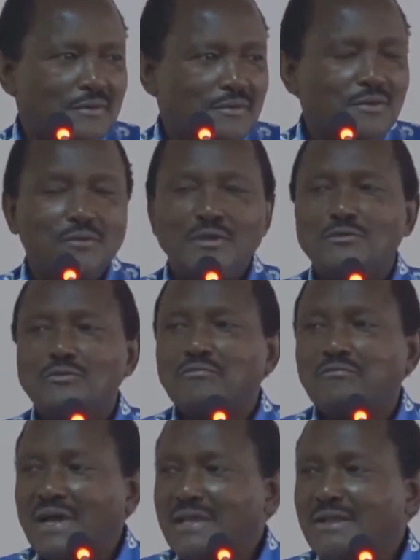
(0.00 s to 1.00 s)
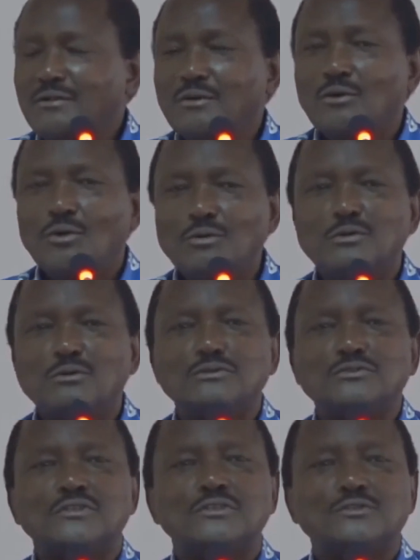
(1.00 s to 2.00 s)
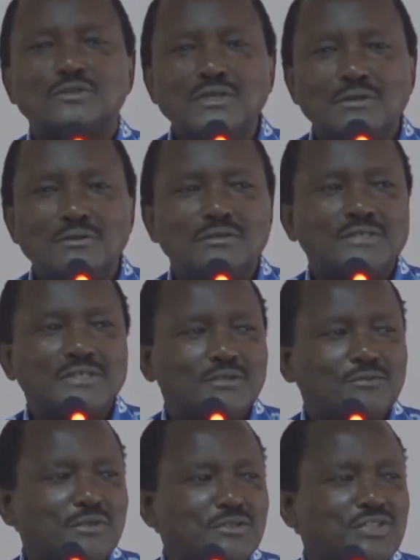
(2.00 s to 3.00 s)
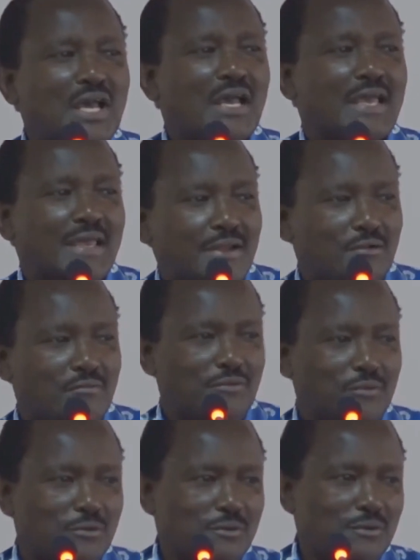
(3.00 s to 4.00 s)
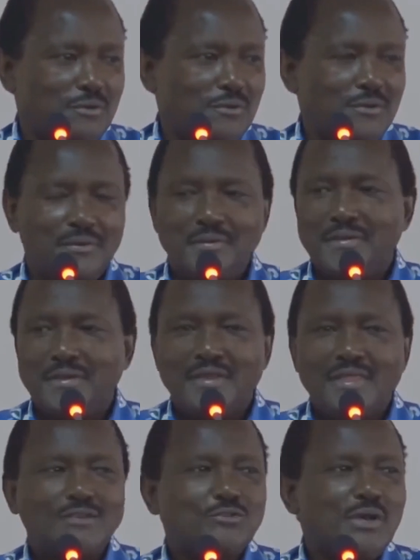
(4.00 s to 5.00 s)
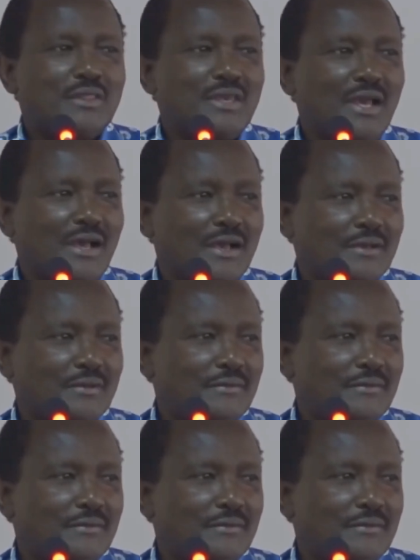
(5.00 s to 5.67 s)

You're going to find your own constituents ahead of you. And that's where they are.